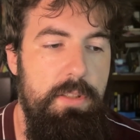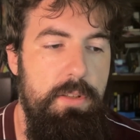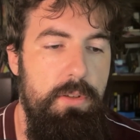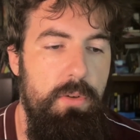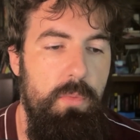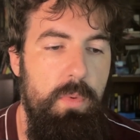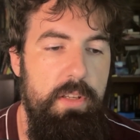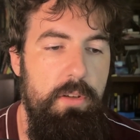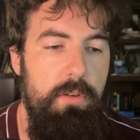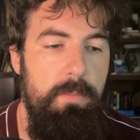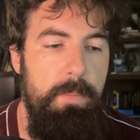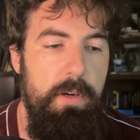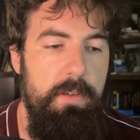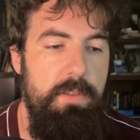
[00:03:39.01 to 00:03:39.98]
to when
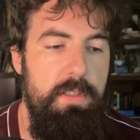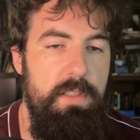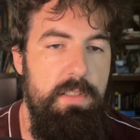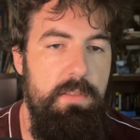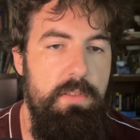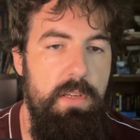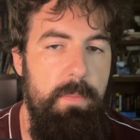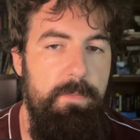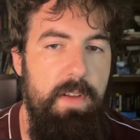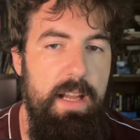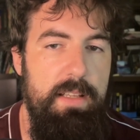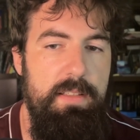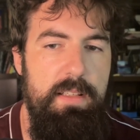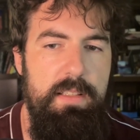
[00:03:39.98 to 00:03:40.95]
you purchase
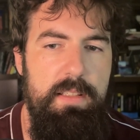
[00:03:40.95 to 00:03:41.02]
ShipFast,